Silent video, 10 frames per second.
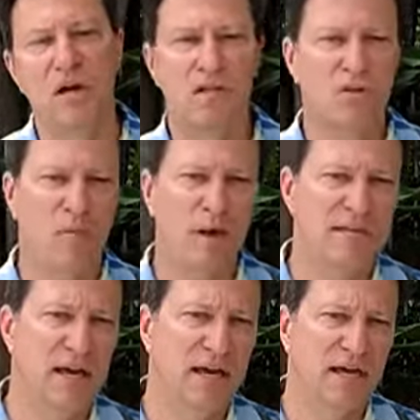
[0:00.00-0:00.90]
Start by
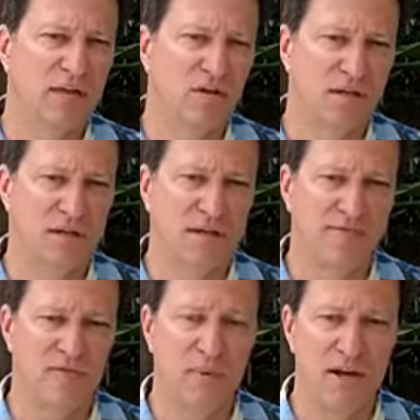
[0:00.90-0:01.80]
taking a look at the
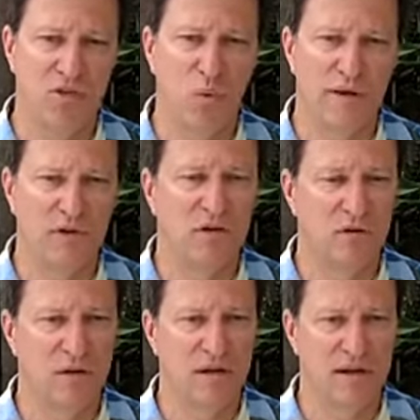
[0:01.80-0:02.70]
information we've
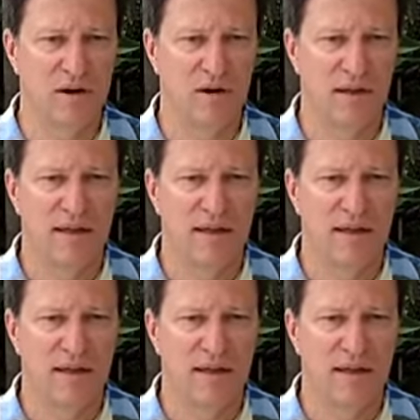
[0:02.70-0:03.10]
included here